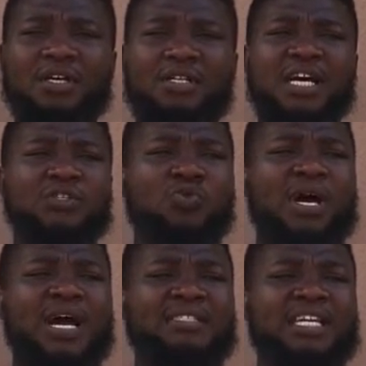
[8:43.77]
That's why
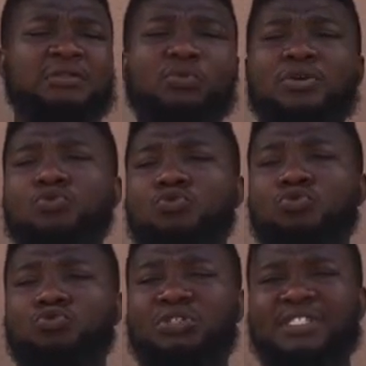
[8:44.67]
at times when you go
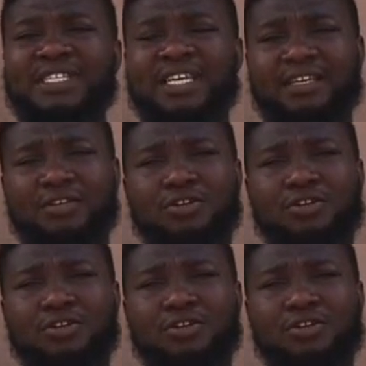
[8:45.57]
to the sea,